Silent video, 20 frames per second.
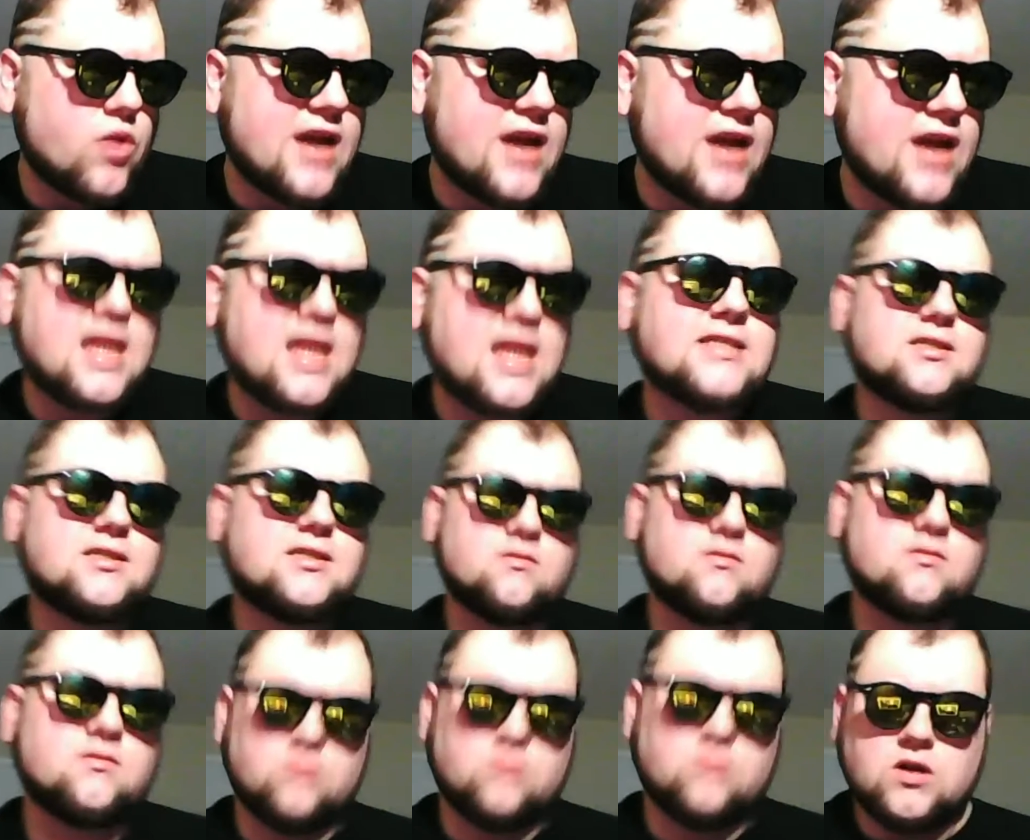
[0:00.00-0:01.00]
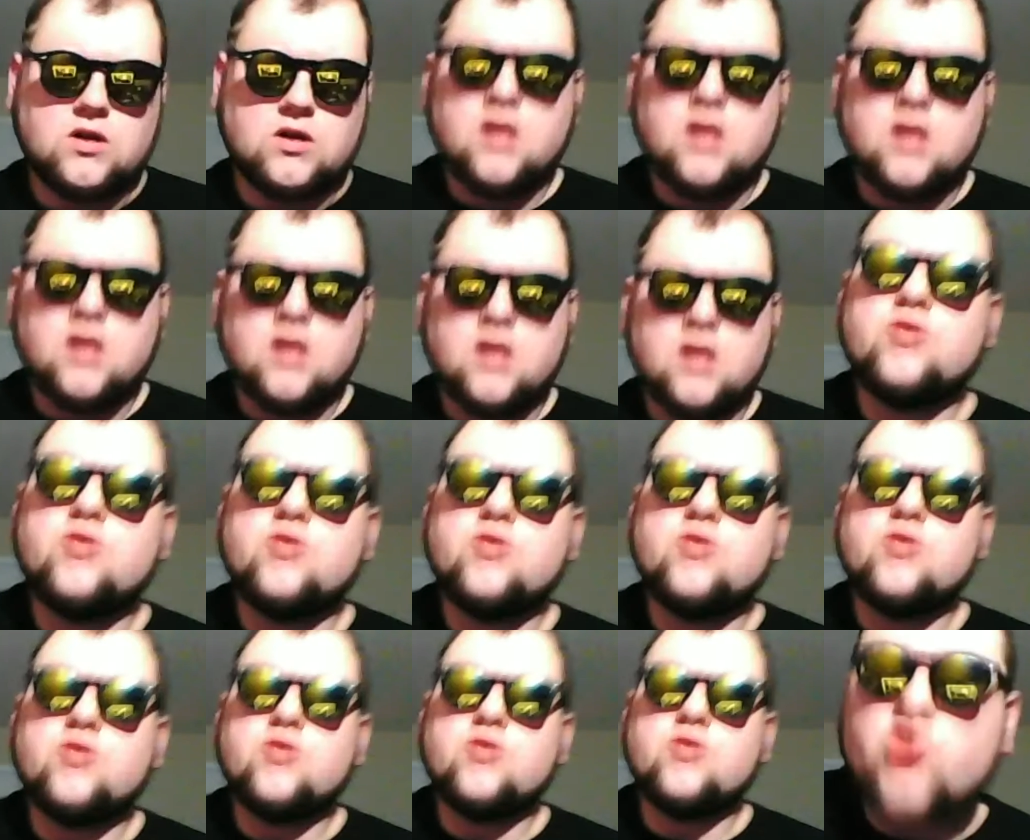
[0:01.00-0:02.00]
that's you could
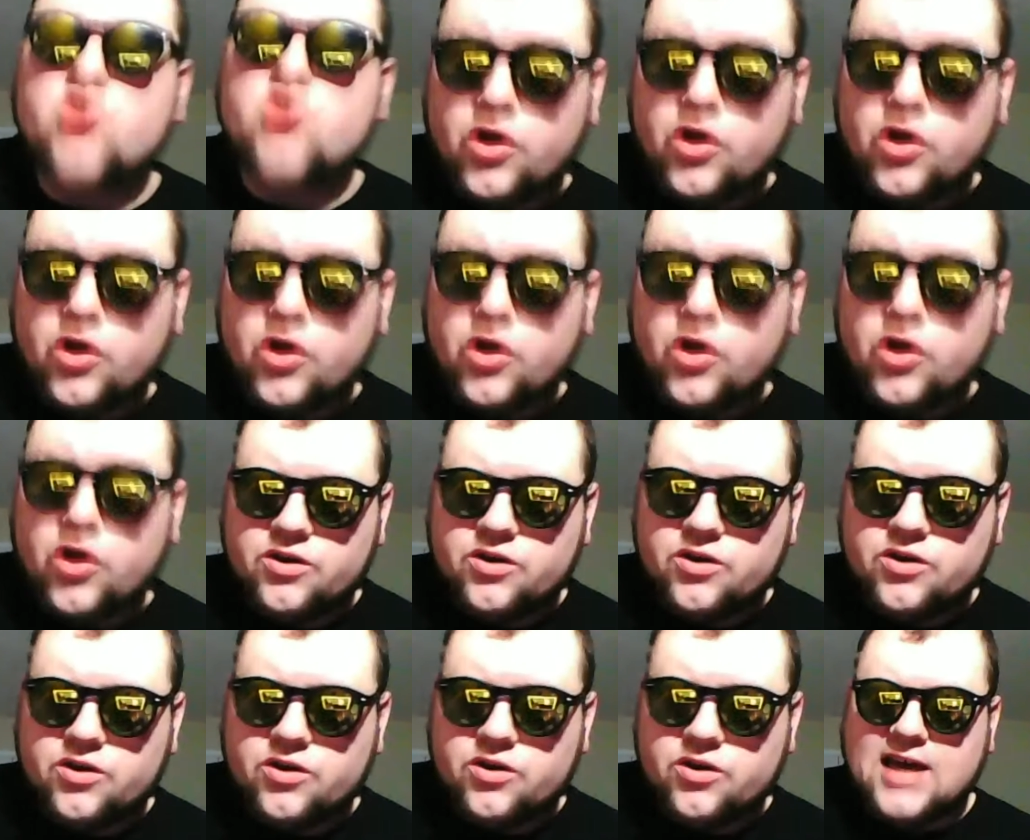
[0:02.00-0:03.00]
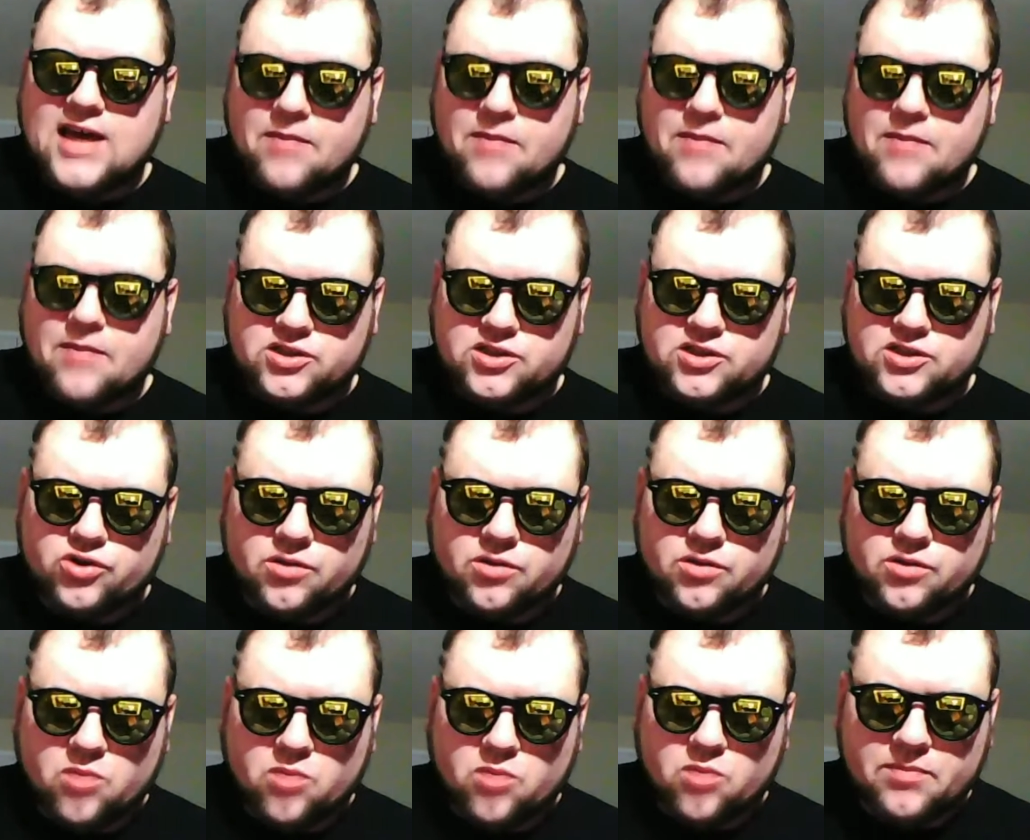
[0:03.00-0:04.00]
call that a capitalist or a
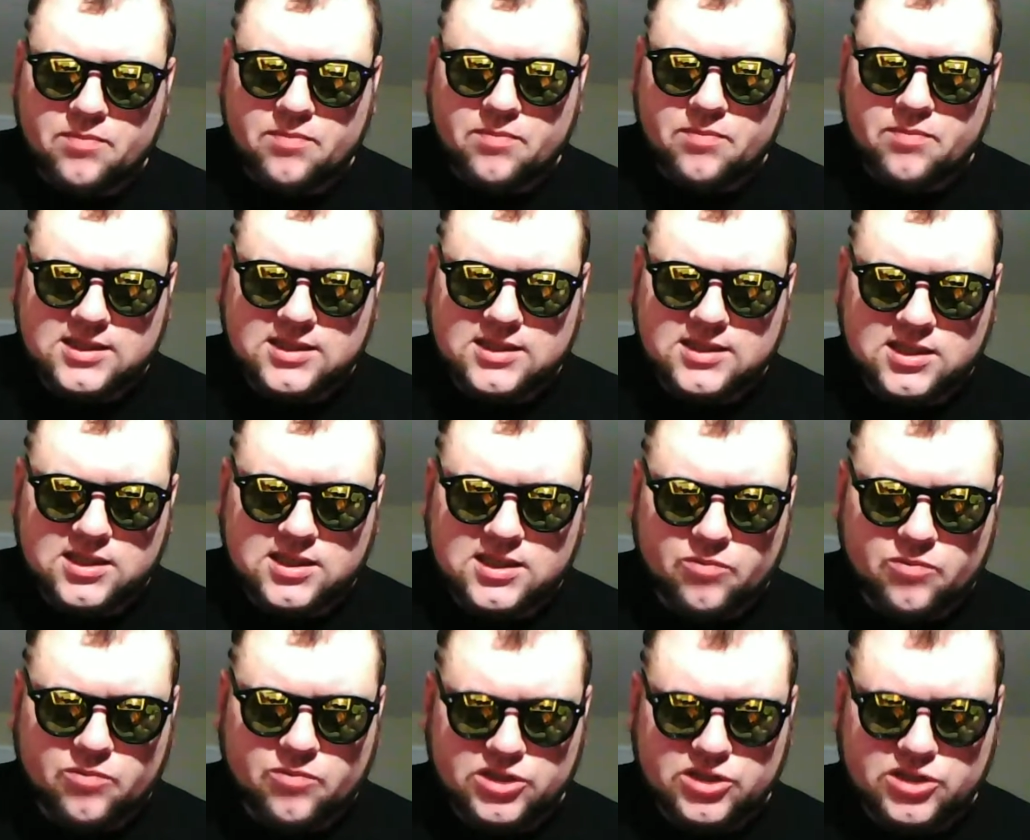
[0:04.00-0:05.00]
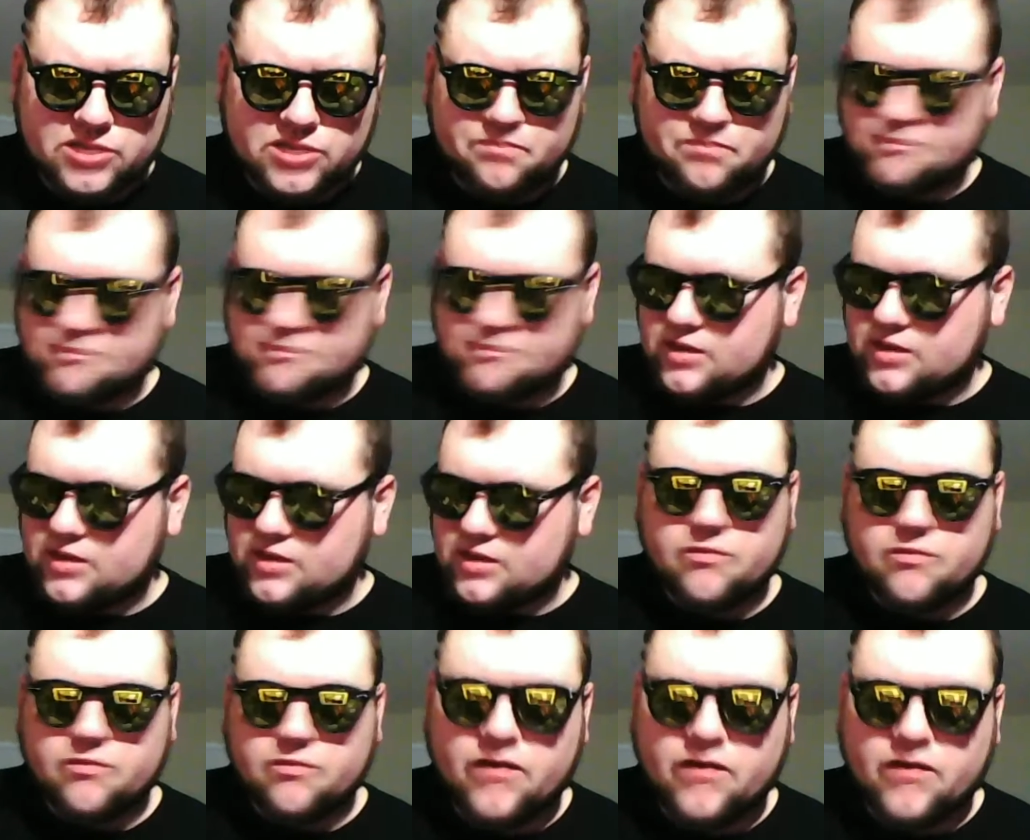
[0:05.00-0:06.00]
market-based system, which is, you know,
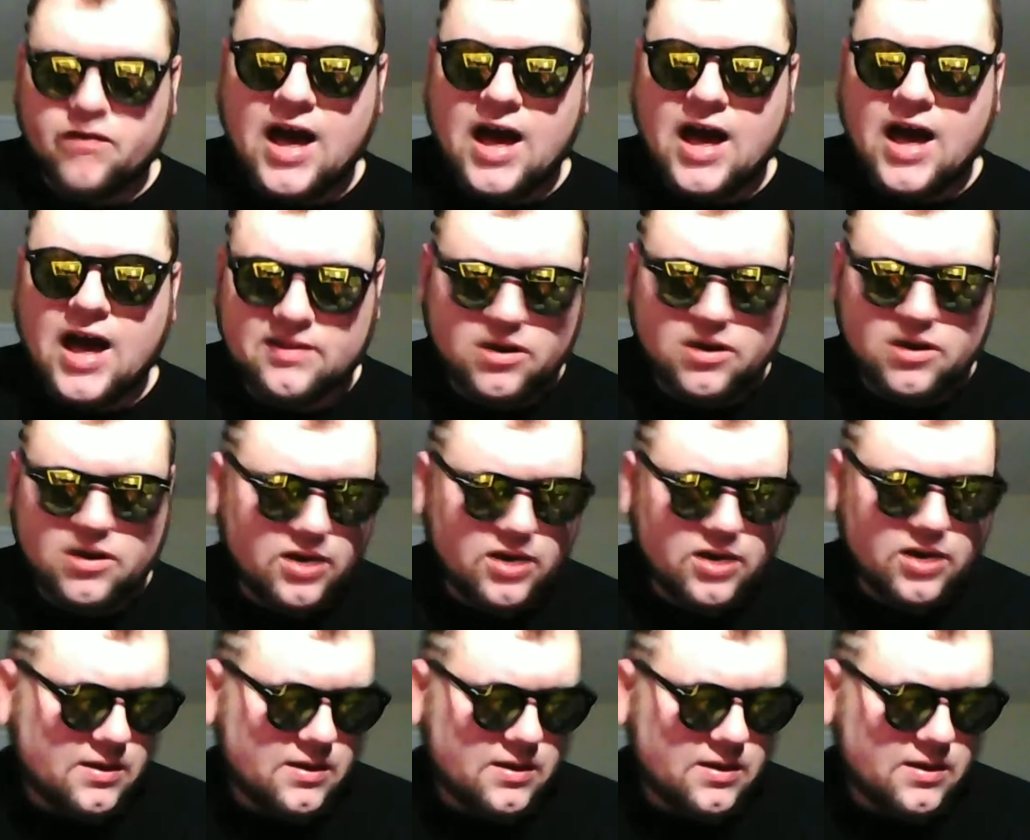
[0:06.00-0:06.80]
fine in theory.